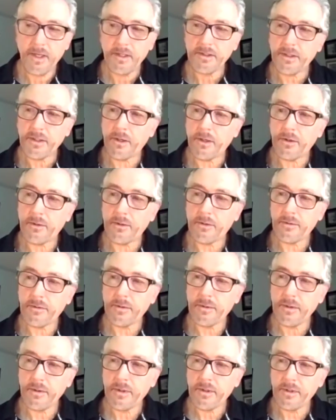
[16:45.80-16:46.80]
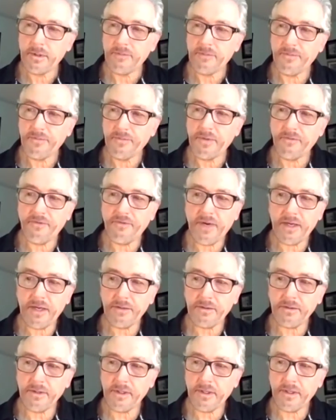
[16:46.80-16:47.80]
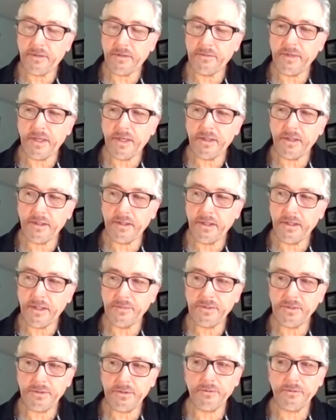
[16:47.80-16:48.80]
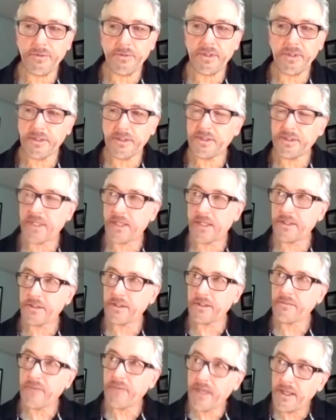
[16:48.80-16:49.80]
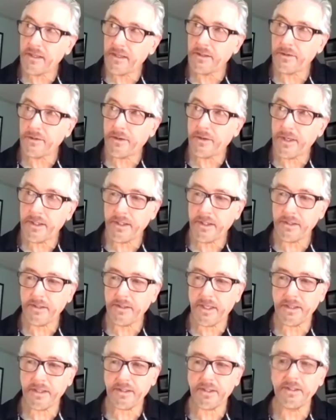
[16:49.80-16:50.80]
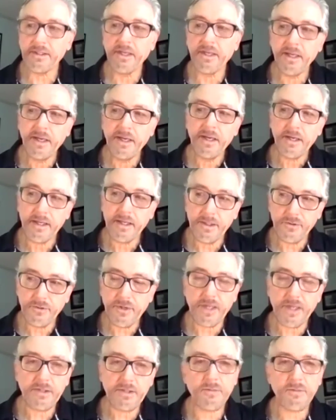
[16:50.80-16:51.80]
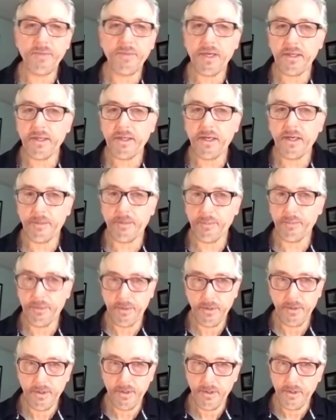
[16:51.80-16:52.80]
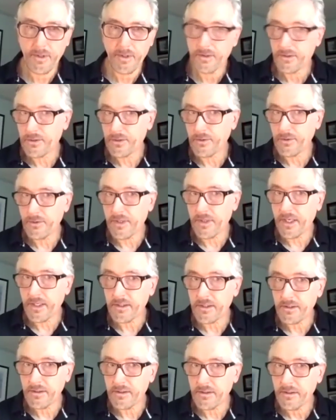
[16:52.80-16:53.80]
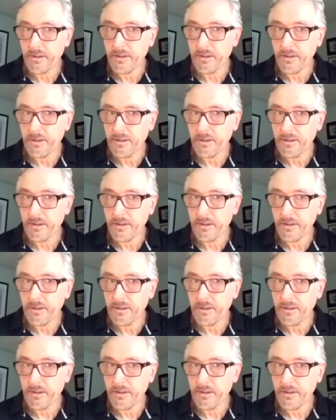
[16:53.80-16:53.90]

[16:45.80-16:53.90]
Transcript: So the father, you know, comes to a realization, hey, you know, I neglected, he tries to make up, it's too late.